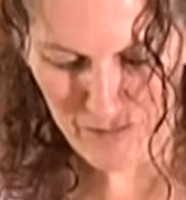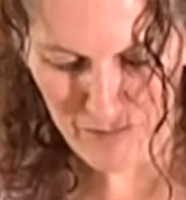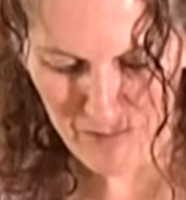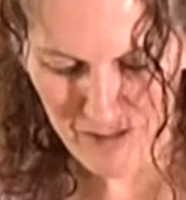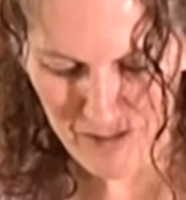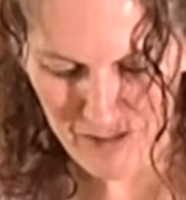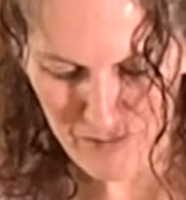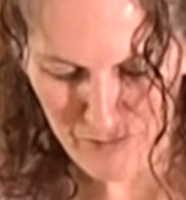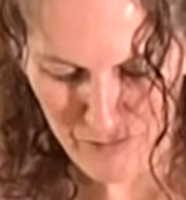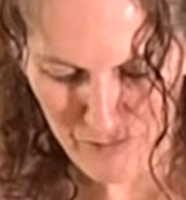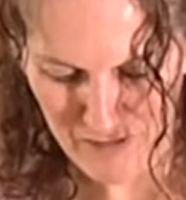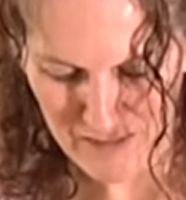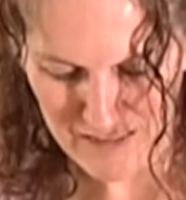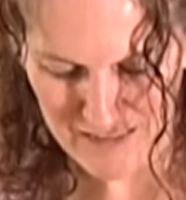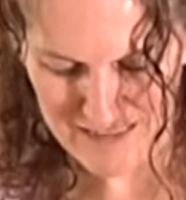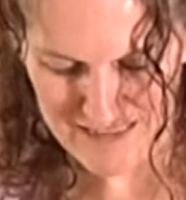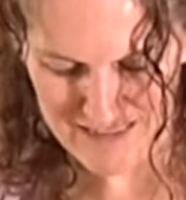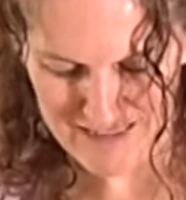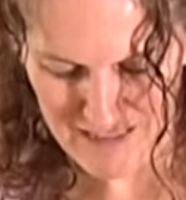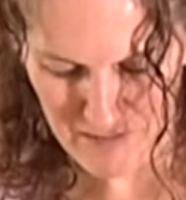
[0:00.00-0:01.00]
you might
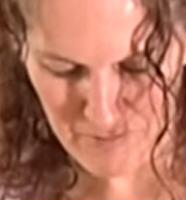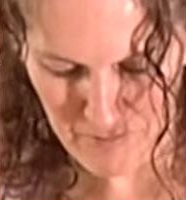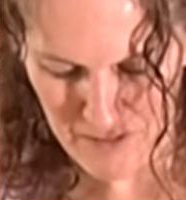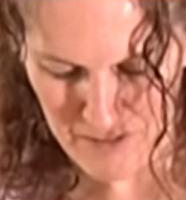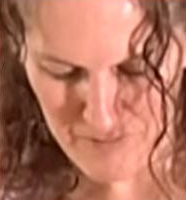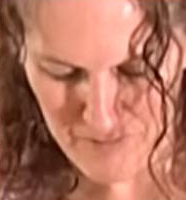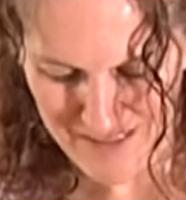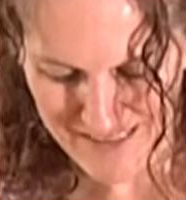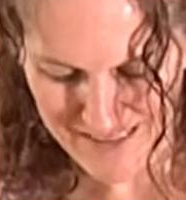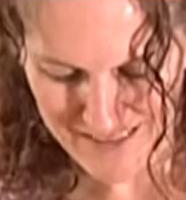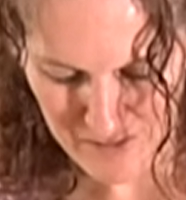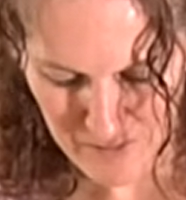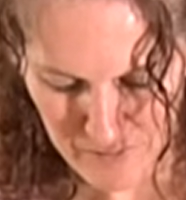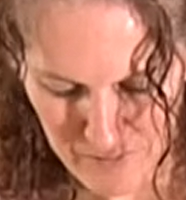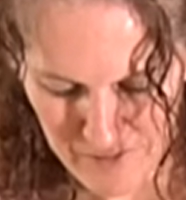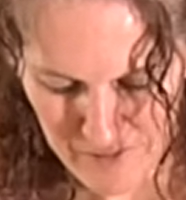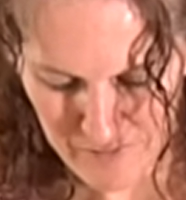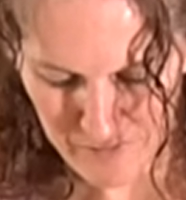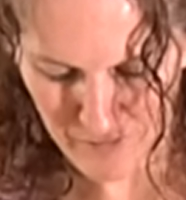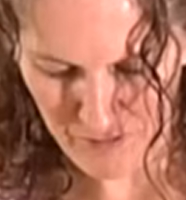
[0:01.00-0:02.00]
find is there might be a little
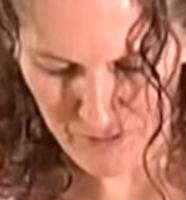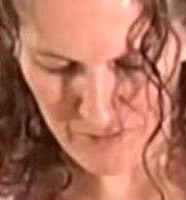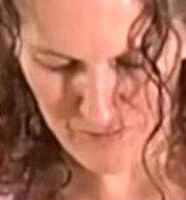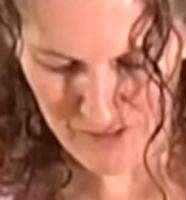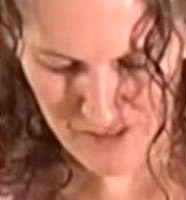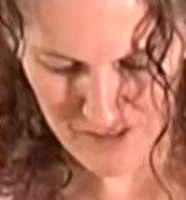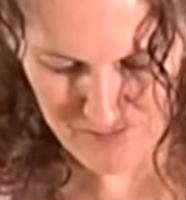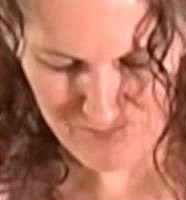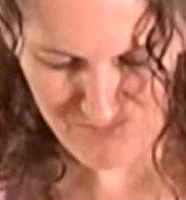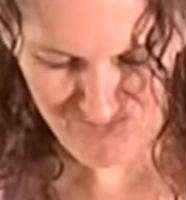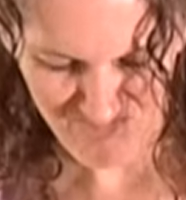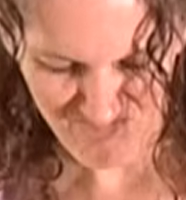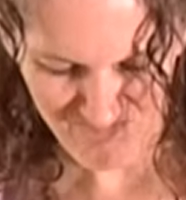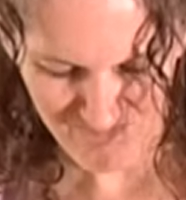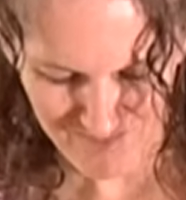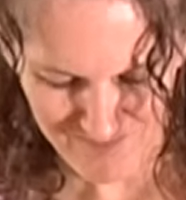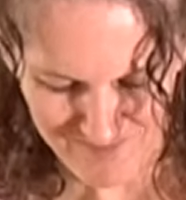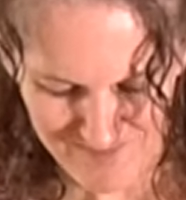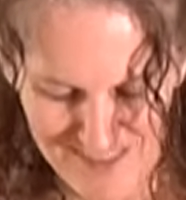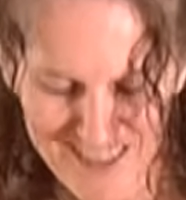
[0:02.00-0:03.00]
bit of crumbling.
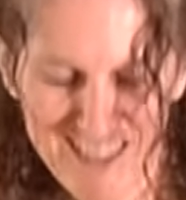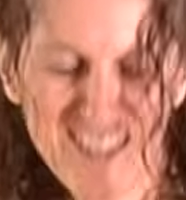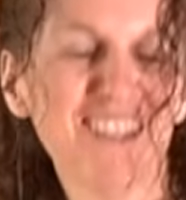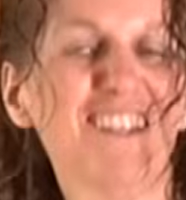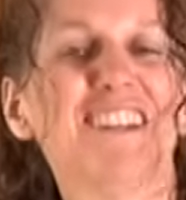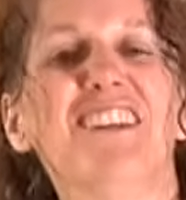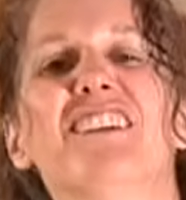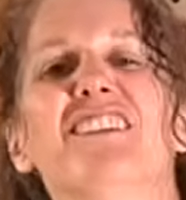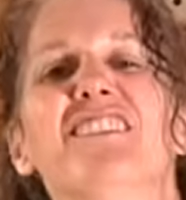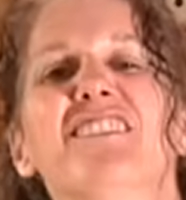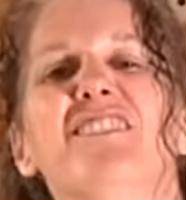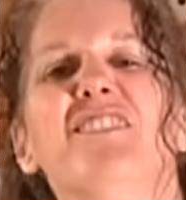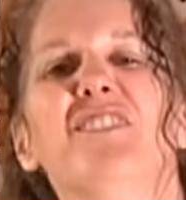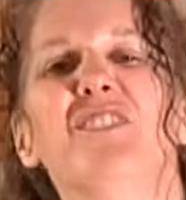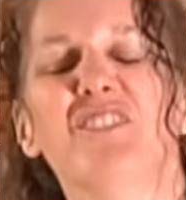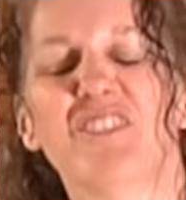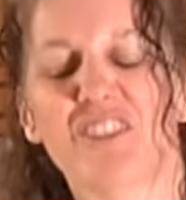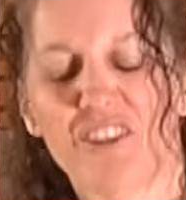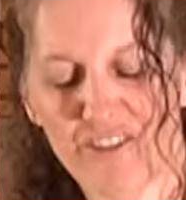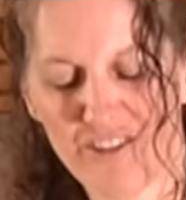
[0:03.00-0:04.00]

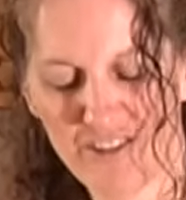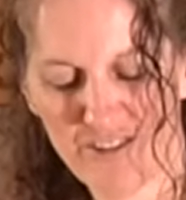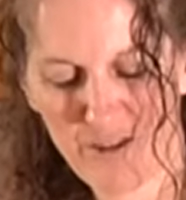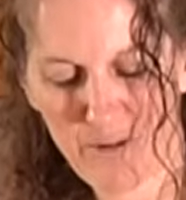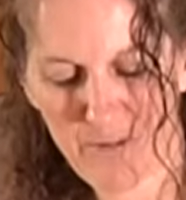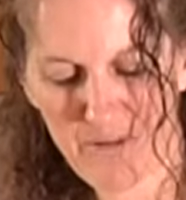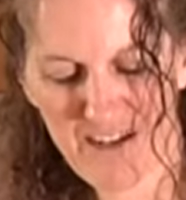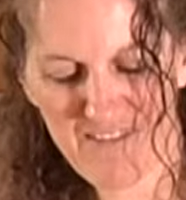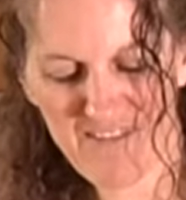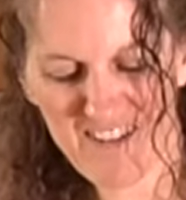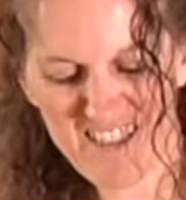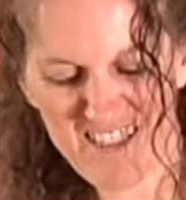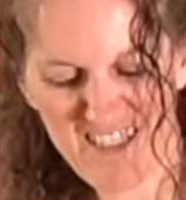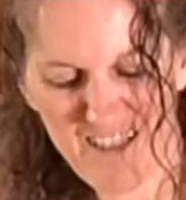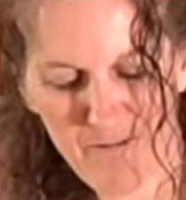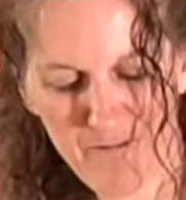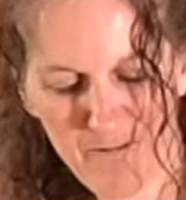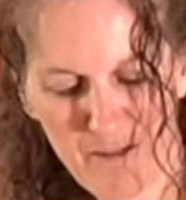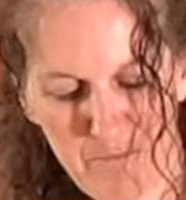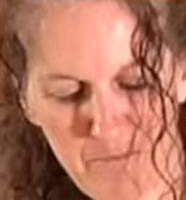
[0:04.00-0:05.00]
Usually on the top. I've actually
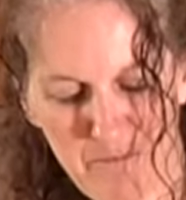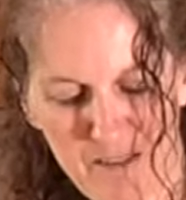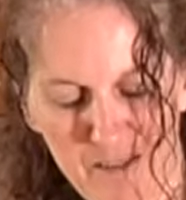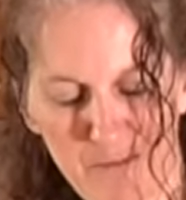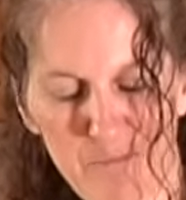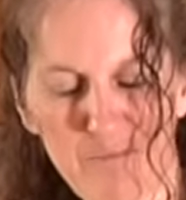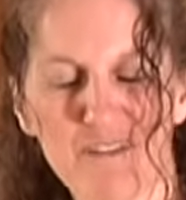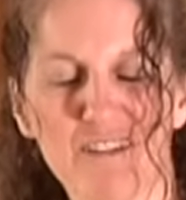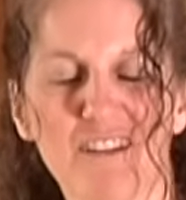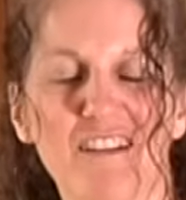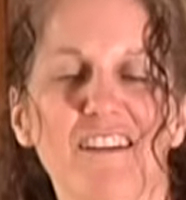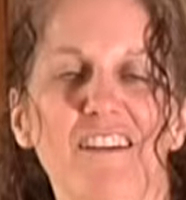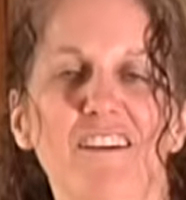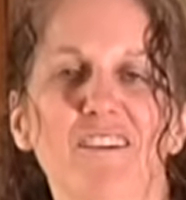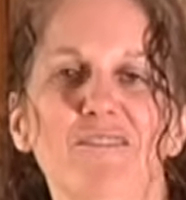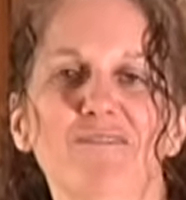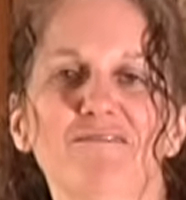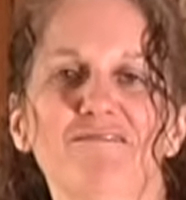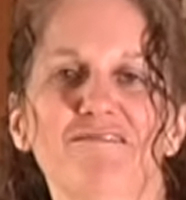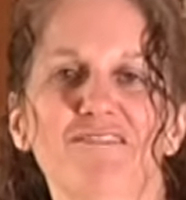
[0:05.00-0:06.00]
flipped it upside
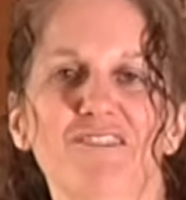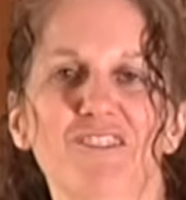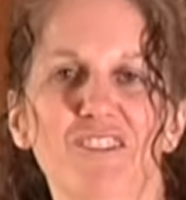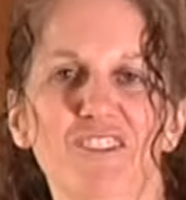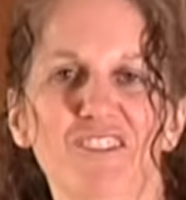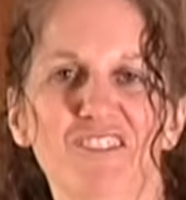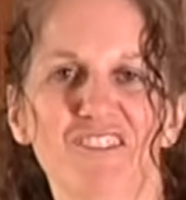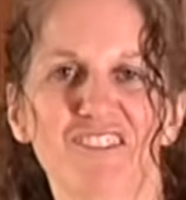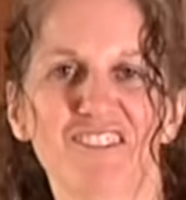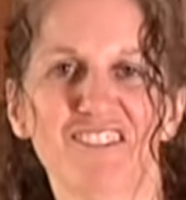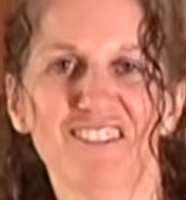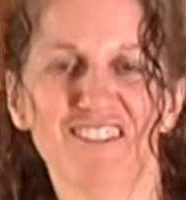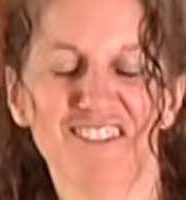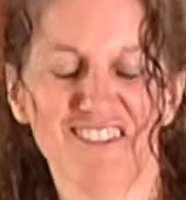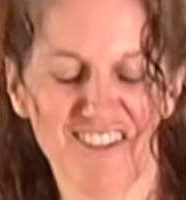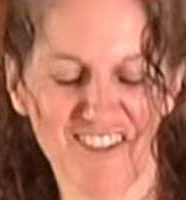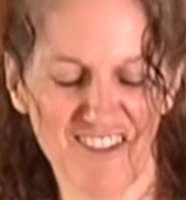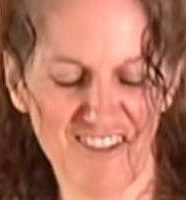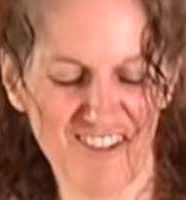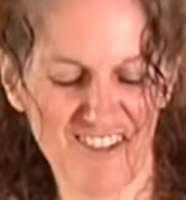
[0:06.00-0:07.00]
down too,
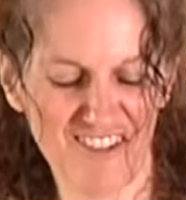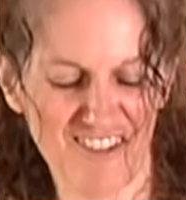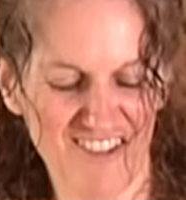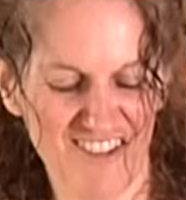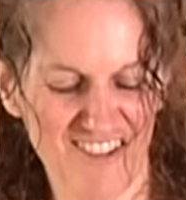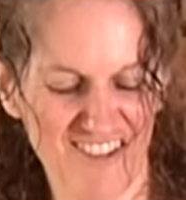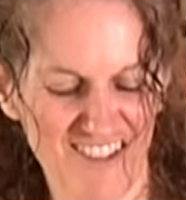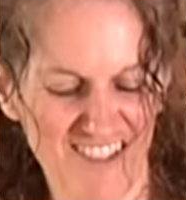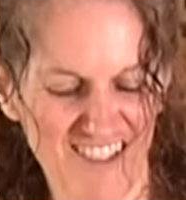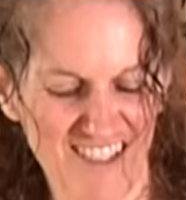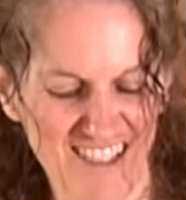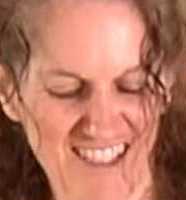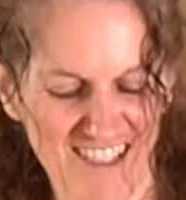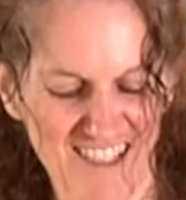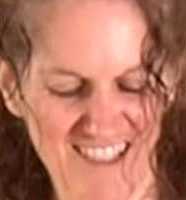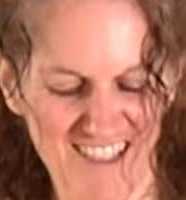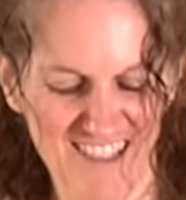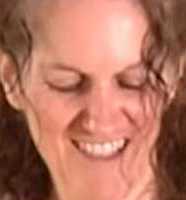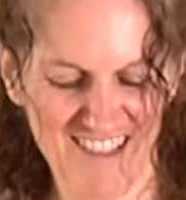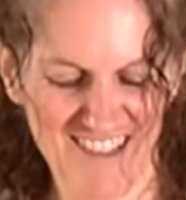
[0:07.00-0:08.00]
so
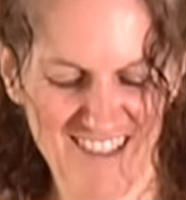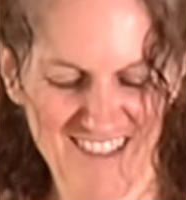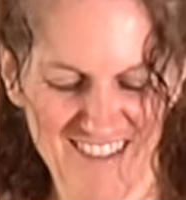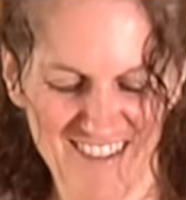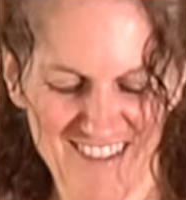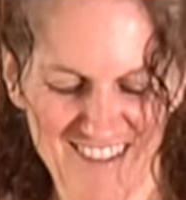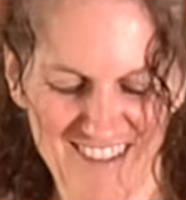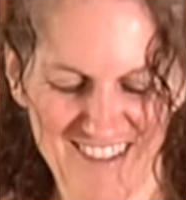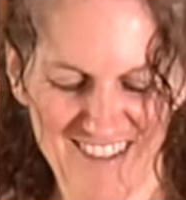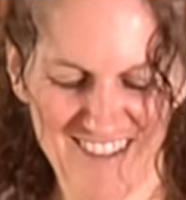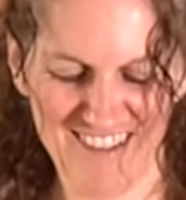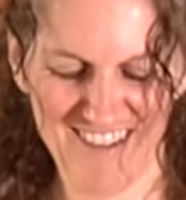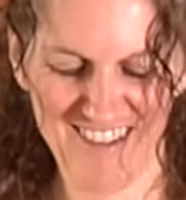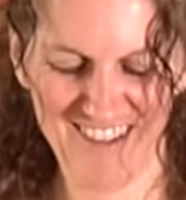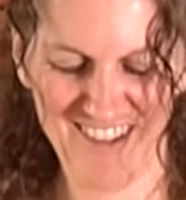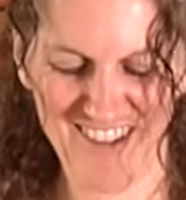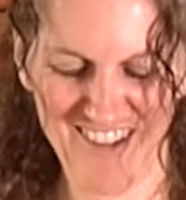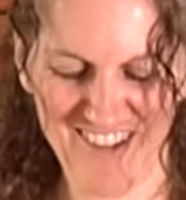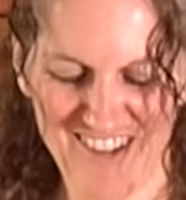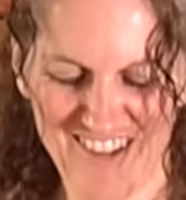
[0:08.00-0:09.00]
this
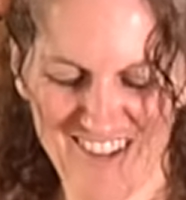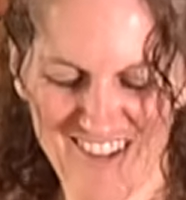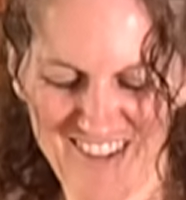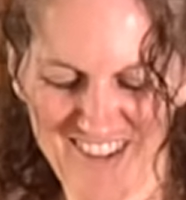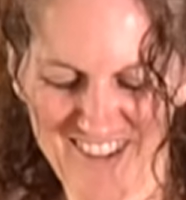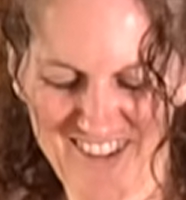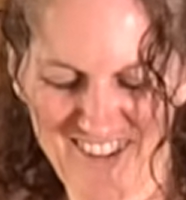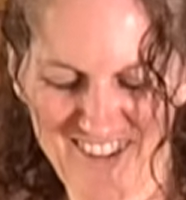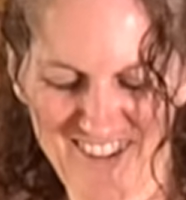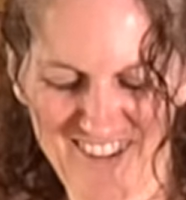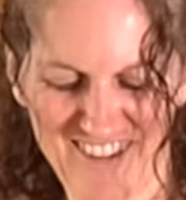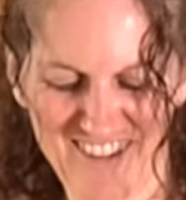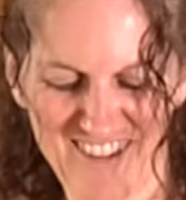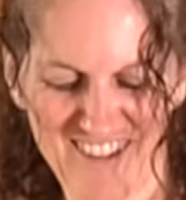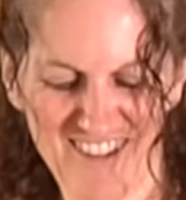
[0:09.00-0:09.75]
looks